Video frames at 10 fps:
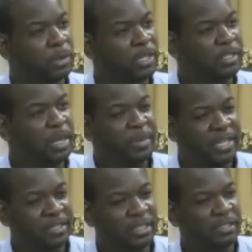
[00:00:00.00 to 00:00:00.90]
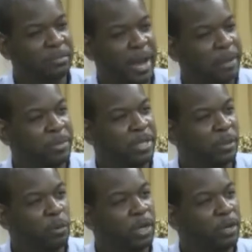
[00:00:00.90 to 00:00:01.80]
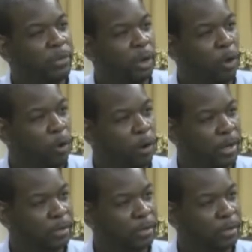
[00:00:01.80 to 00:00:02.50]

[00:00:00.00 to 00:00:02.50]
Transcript: He said, because this might be the will of the Lord.